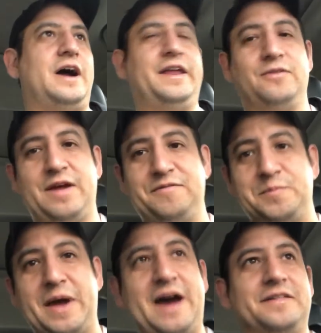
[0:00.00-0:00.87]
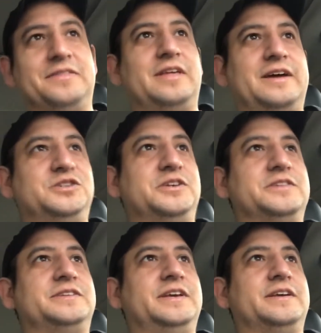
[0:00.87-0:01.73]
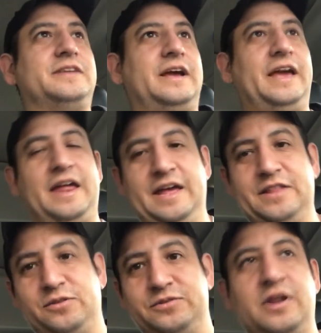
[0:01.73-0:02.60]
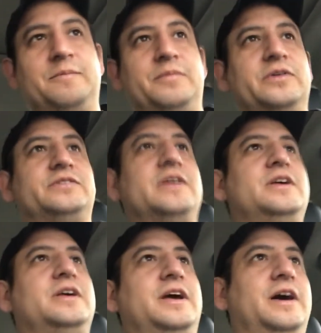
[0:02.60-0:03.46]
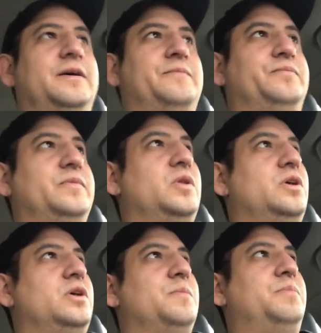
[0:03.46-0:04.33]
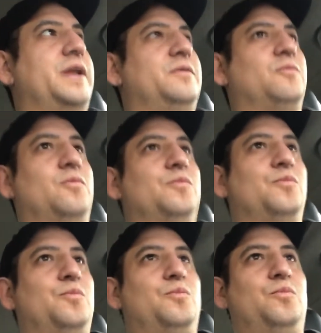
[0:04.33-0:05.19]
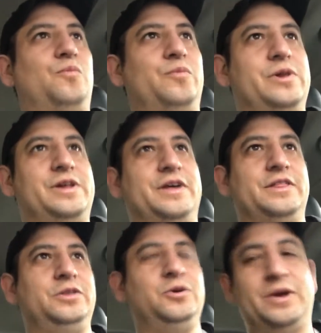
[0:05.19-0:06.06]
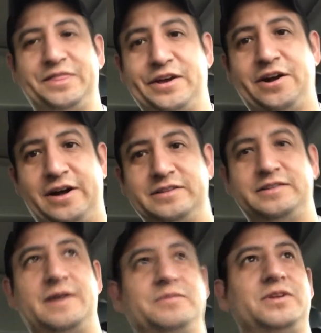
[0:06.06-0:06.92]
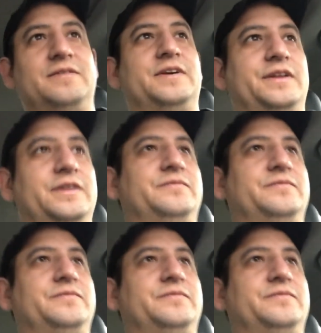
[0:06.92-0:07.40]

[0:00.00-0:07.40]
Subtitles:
I don't have the math, as you can see, because I can't hit those numbers, but you get the concept of it.